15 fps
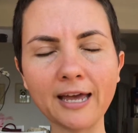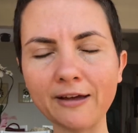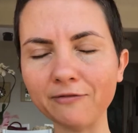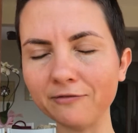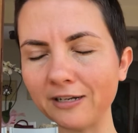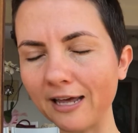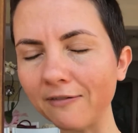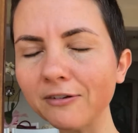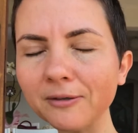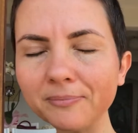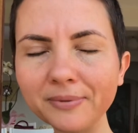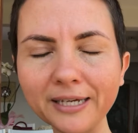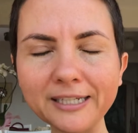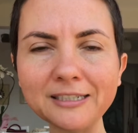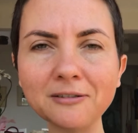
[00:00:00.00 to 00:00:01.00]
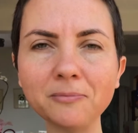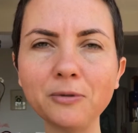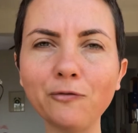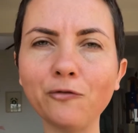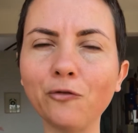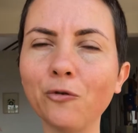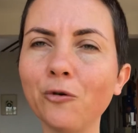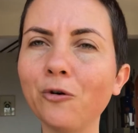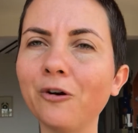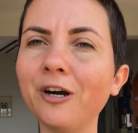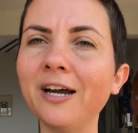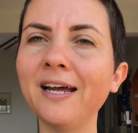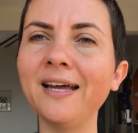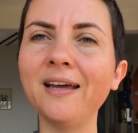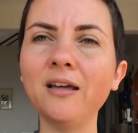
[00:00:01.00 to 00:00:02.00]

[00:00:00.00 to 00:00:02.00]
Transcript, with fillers: have never painted before.